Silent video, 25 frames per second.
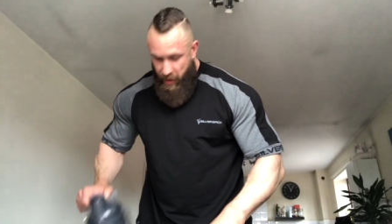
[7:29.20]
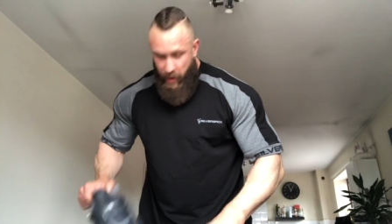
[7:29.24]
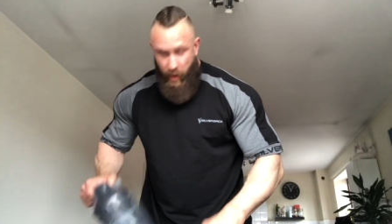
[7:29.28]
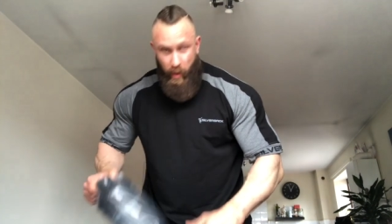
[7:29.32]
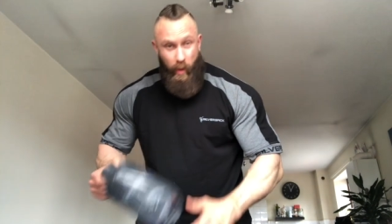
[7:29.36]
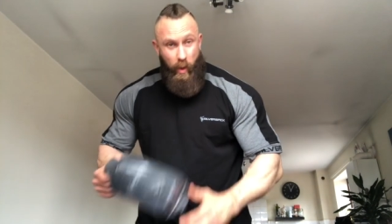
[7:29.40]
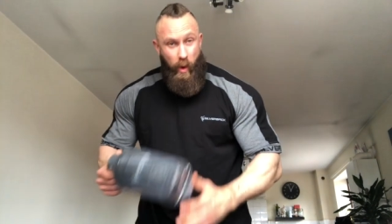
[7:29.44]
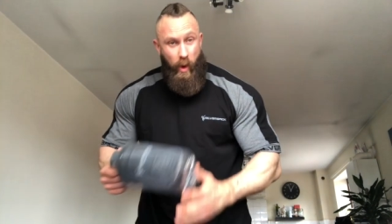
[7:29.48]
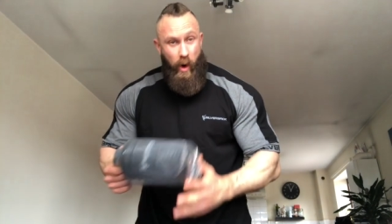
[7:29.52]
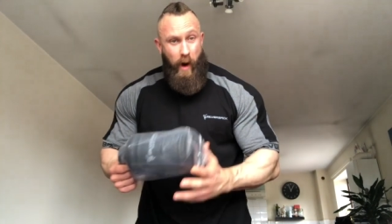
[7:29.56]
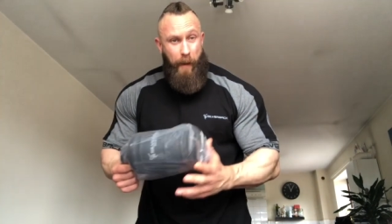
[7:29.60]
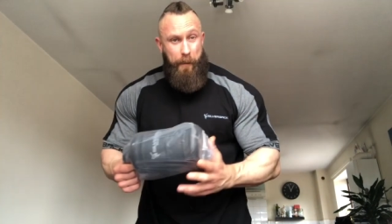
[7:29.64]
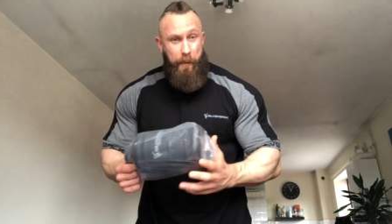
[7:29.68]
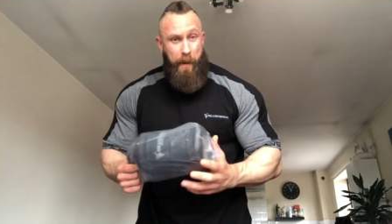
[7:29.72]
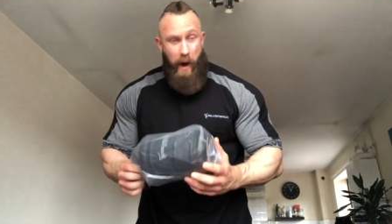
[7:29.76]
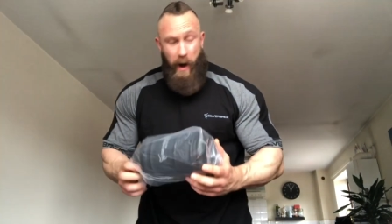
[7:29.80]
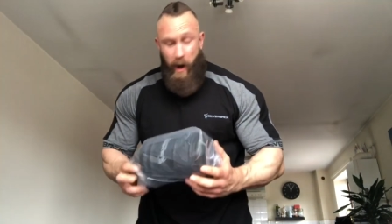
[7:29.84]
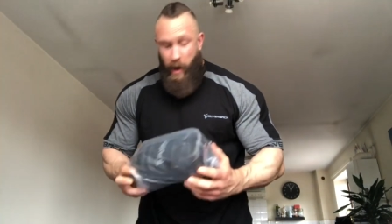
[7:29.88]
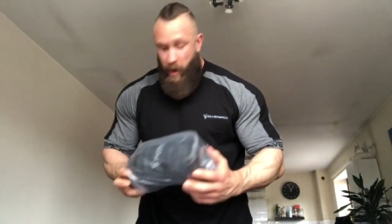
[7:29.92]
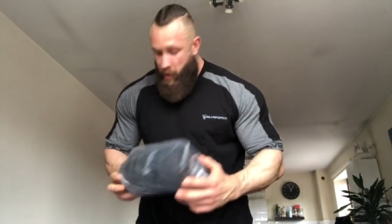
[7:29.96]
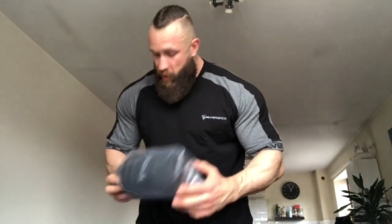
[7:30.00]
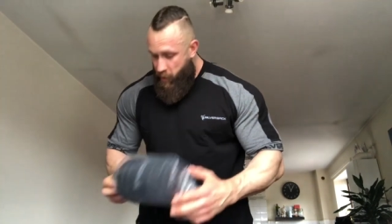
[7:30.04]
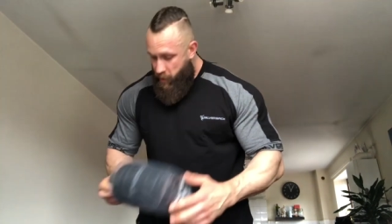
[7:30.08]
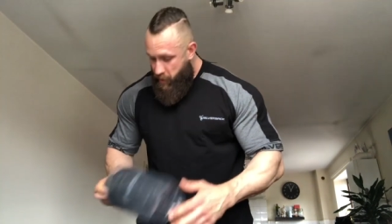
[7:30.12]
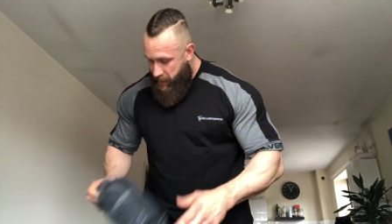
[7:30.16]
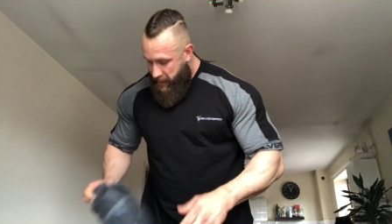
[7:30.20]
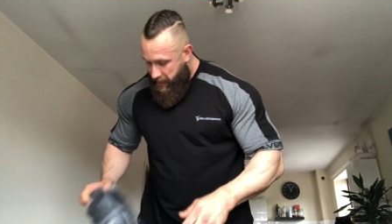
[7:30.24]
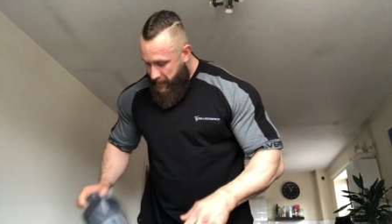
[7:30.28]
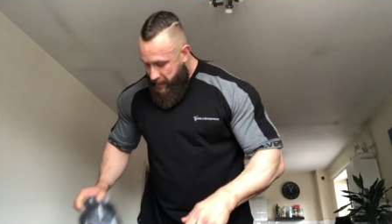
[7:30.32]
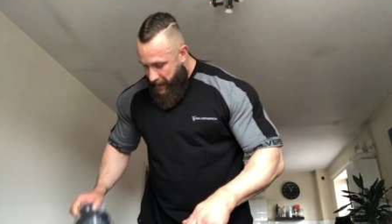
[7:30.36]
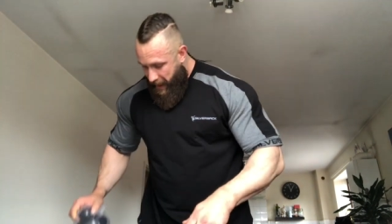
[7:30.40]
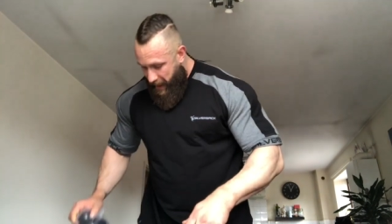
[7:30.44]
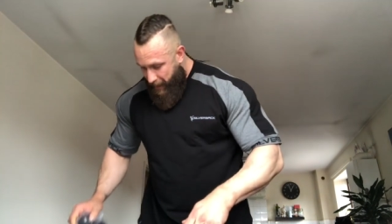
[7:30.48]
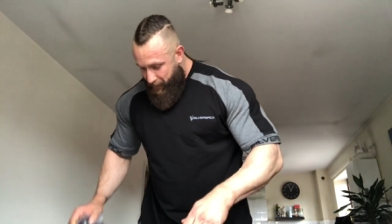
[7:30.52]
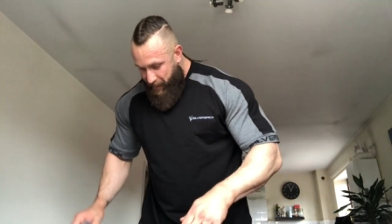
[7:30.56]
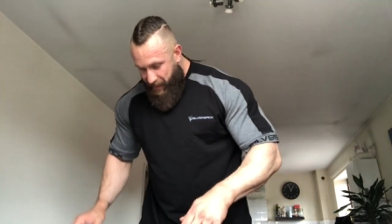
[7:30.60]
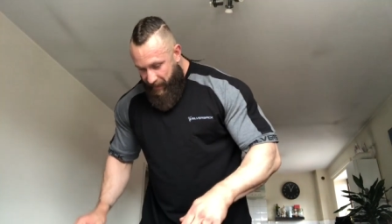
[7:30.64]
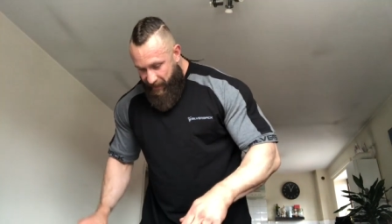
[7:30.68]
water bottle.
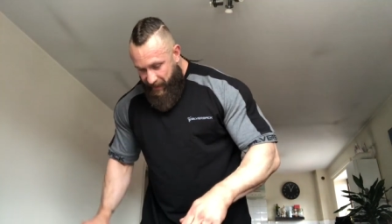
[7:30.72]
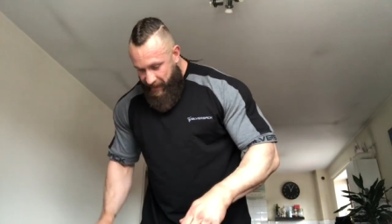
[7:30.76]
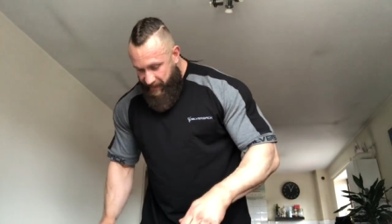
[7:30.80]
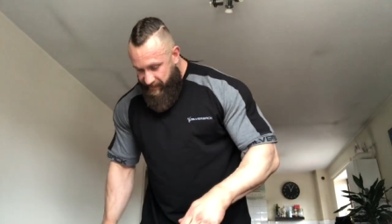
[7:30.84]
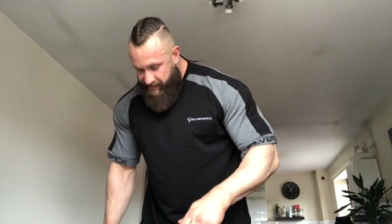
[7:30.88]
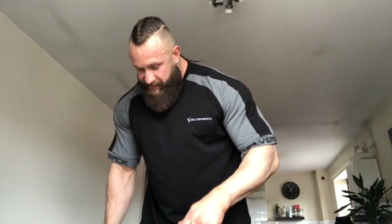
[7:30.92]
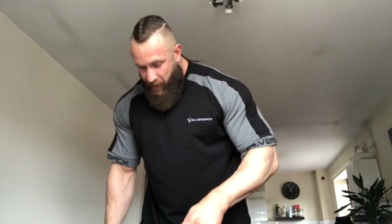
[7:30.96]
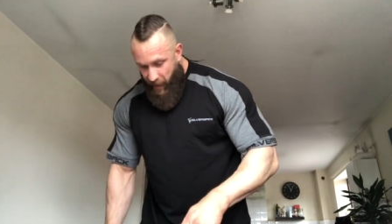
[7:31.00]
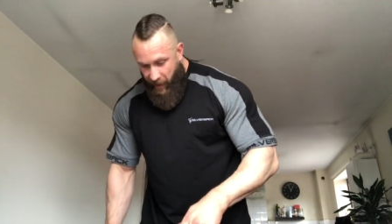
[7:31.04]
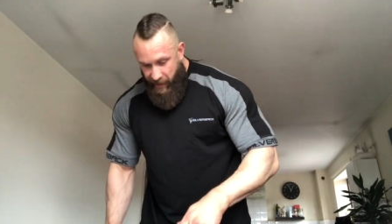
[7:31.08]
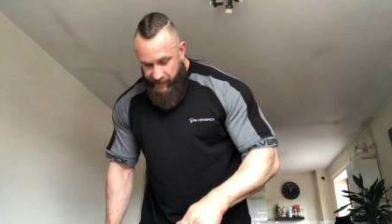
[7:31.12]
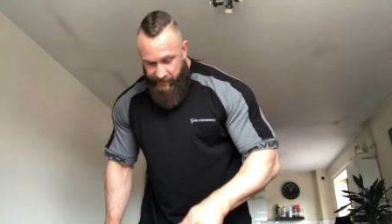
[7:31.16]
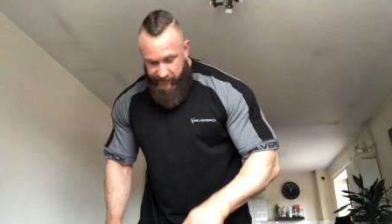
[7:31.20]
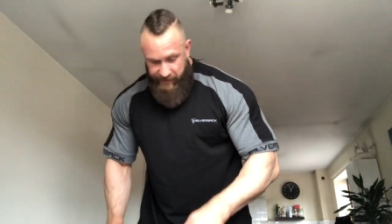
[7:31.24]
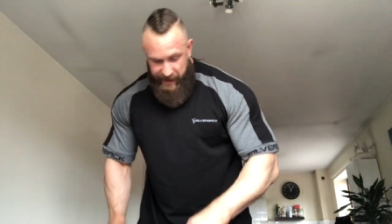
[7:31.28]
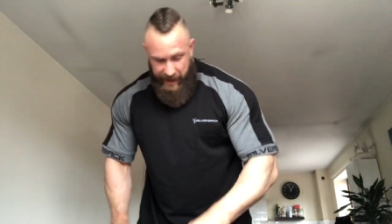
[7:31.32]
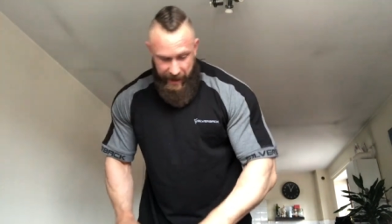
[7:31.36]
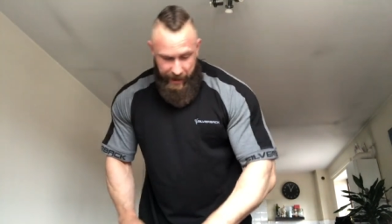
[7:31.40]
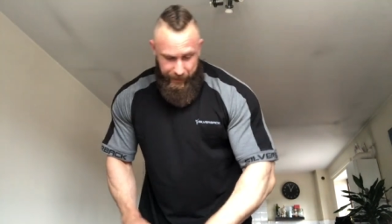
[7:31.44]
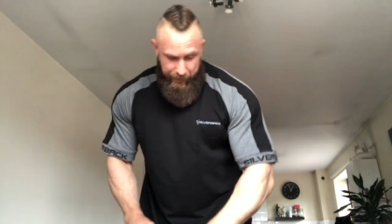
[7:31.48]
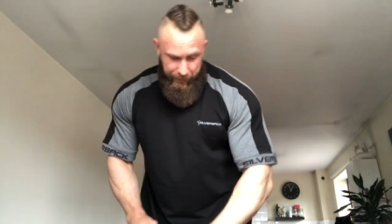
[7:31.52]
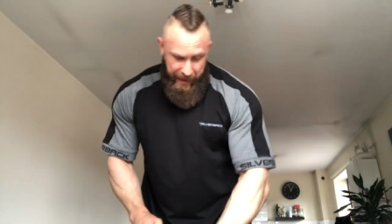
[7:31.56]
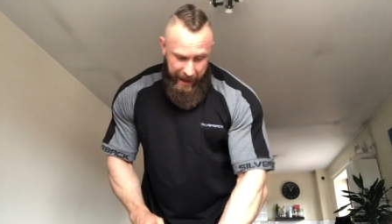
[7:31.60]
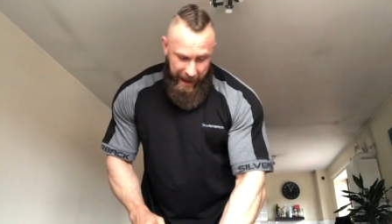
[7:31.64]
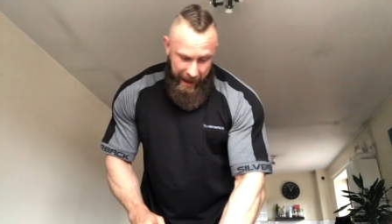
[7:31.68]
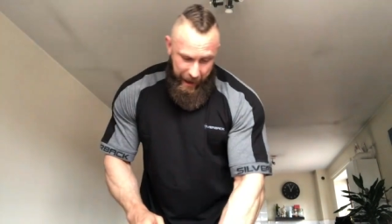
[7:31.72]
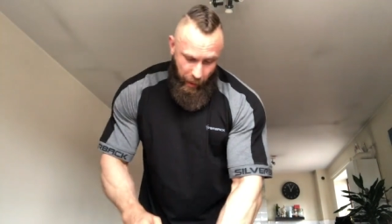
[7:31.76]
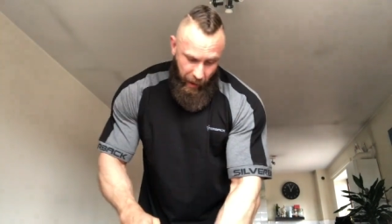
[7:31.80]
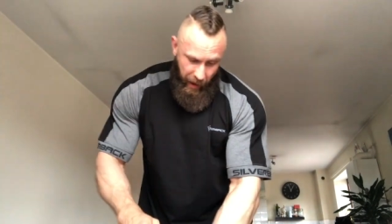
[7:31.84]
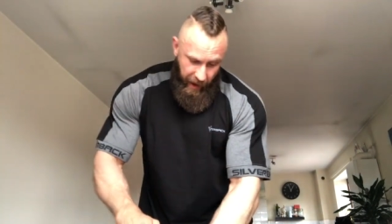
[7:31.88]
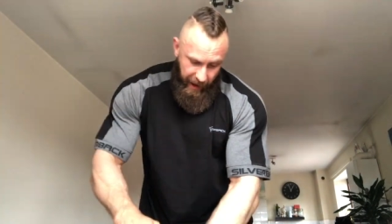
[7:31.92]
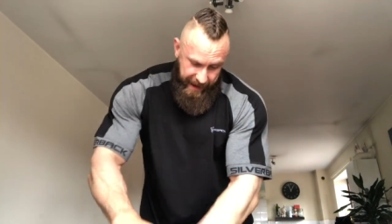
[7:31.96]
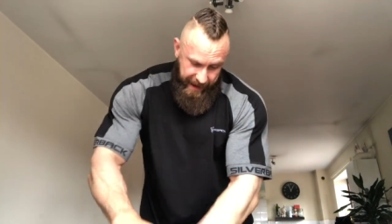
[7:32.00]
I mean, these guys have kitted me out. I